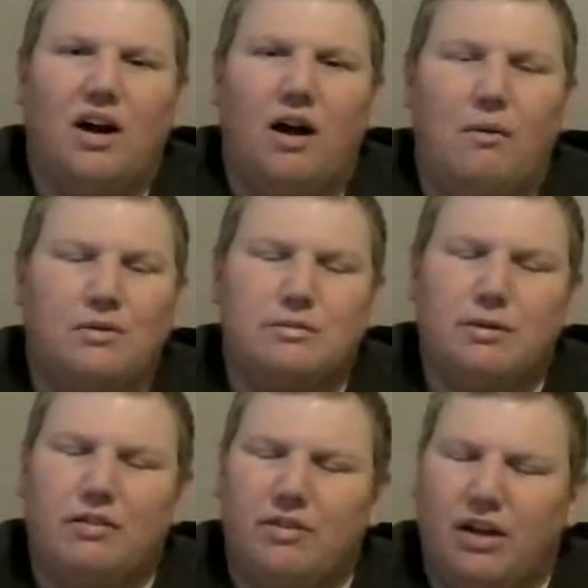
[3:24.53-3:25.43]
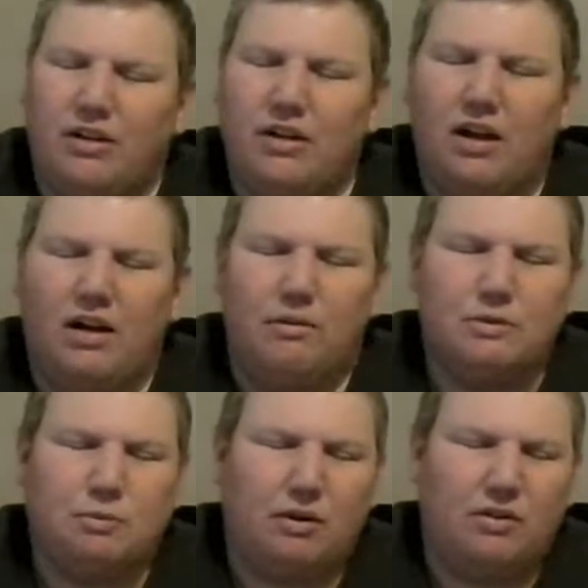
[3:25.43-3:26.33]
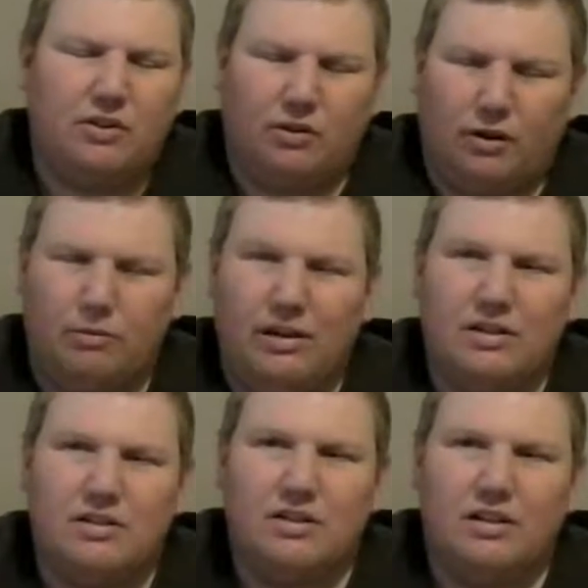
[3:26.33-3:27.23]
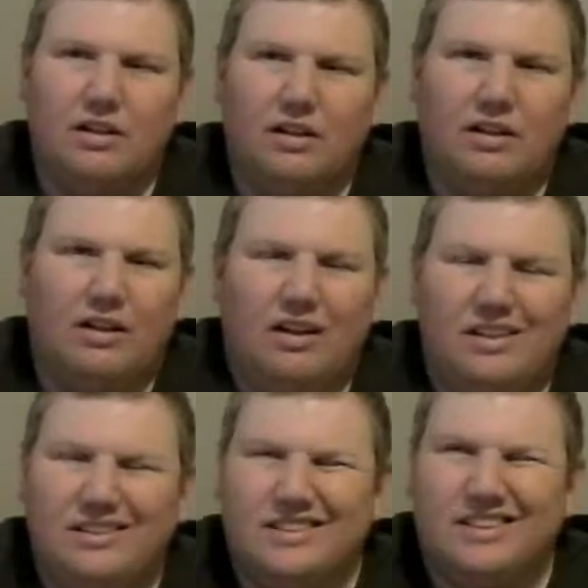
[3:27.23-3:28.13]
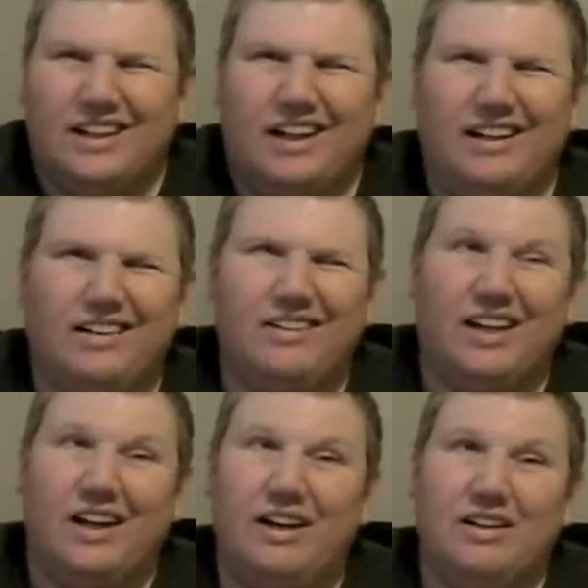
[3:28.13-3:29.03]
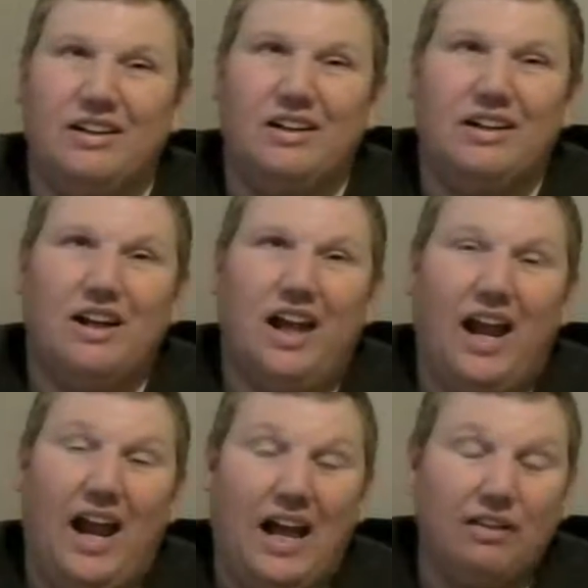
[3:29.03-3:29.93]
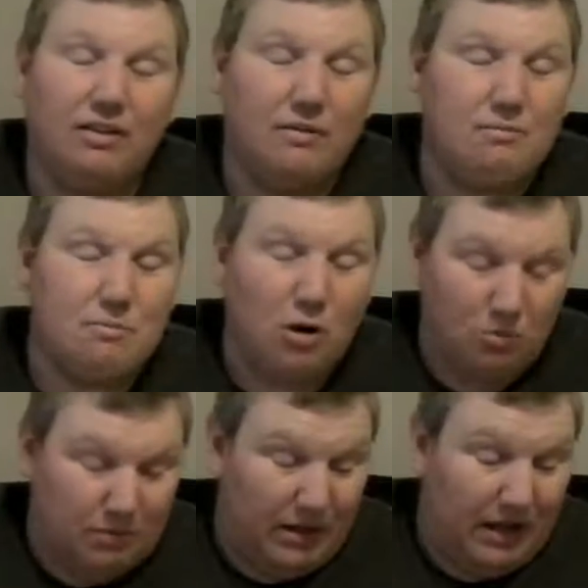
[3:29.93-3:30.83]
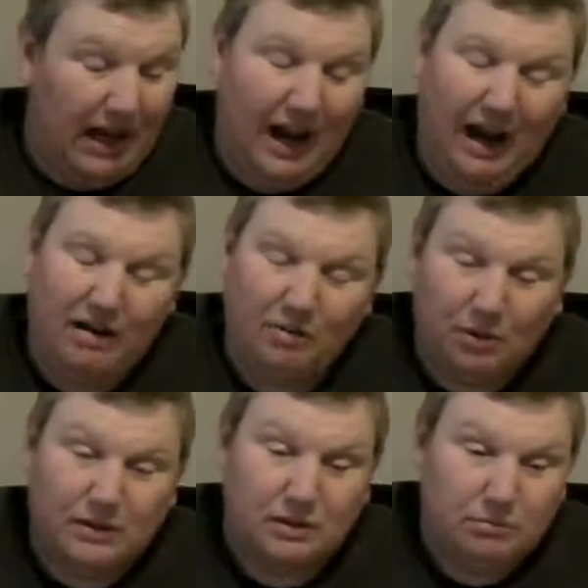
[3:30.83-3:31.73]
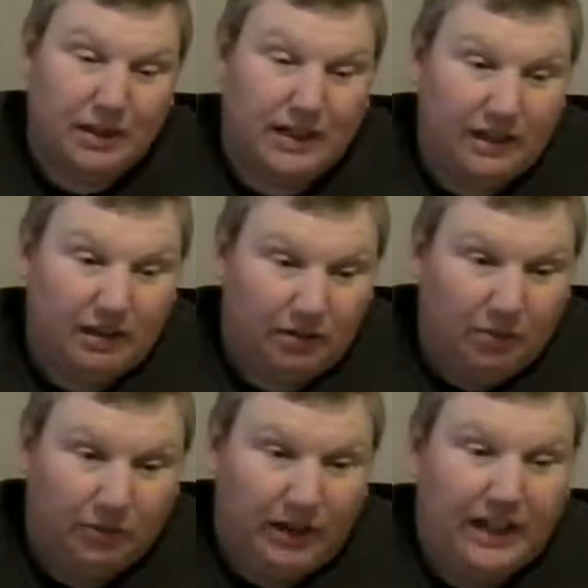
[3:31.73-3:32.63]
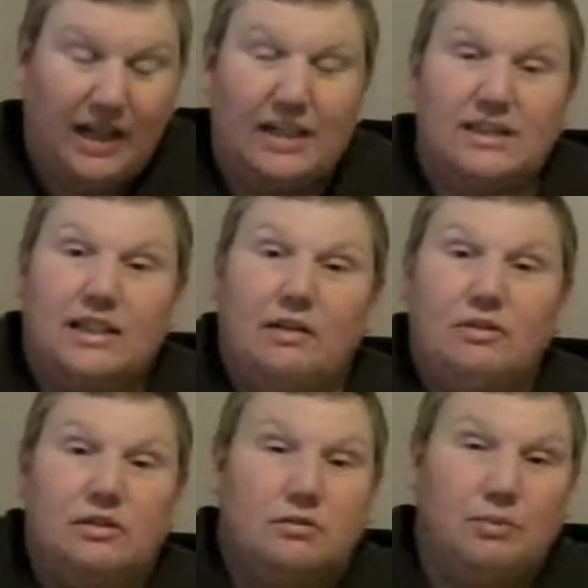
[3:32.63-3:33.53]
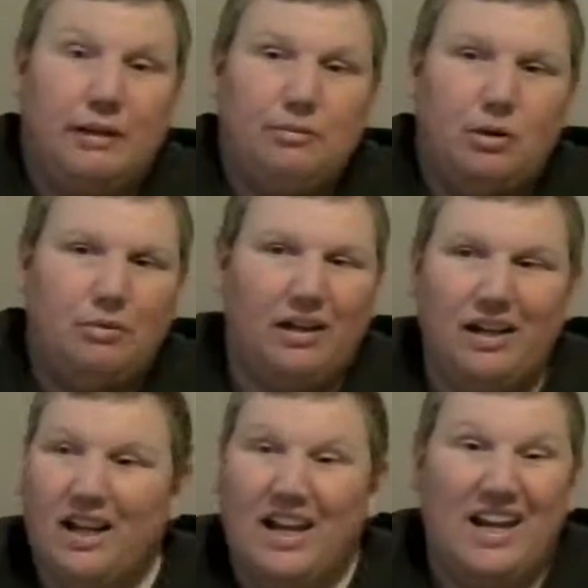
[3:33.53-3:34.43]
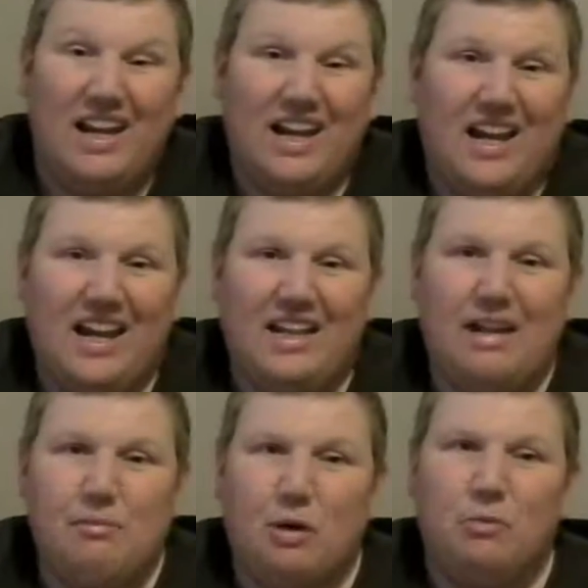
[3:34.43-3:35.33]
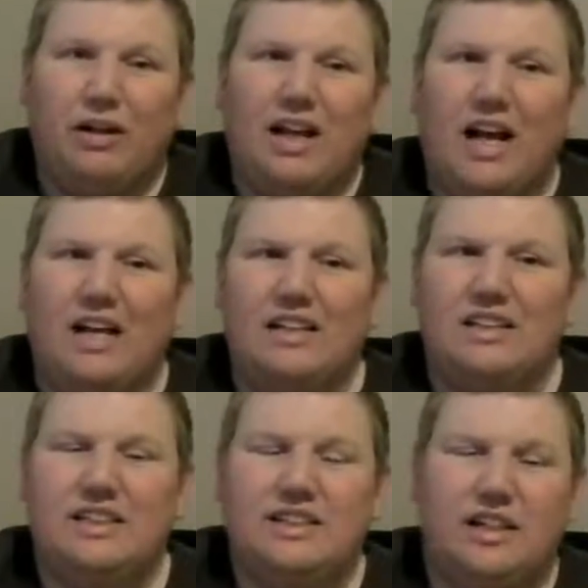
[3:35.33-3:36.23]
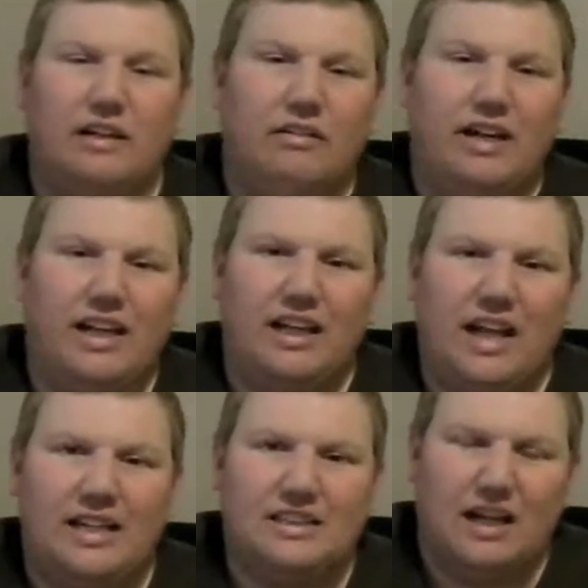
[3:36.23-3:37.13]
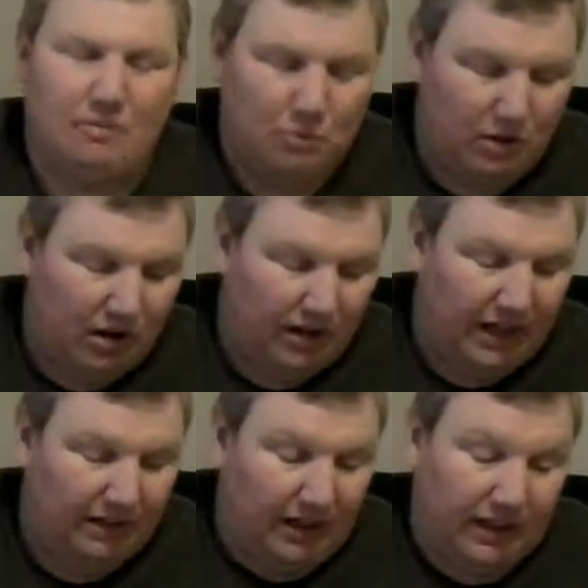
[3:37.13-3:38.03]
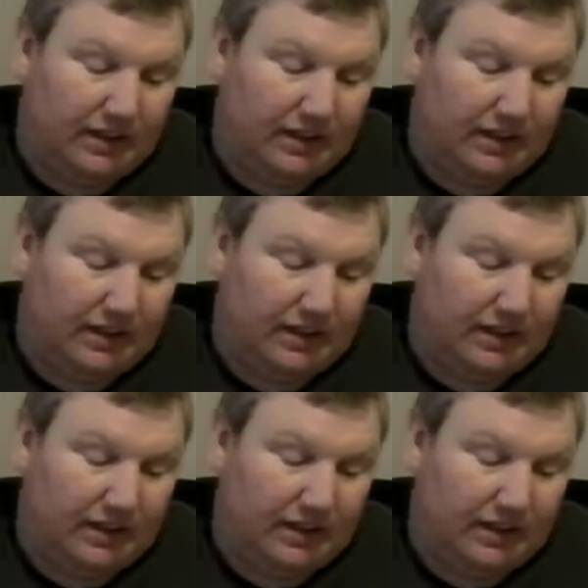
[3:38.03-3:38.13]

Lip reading: It wasn't main event. It was part of the tournament. So it's like, okay, at the moment, at WrestleMania 3, yes, that was a big moment. That moment got deteriorated as time went on, I think.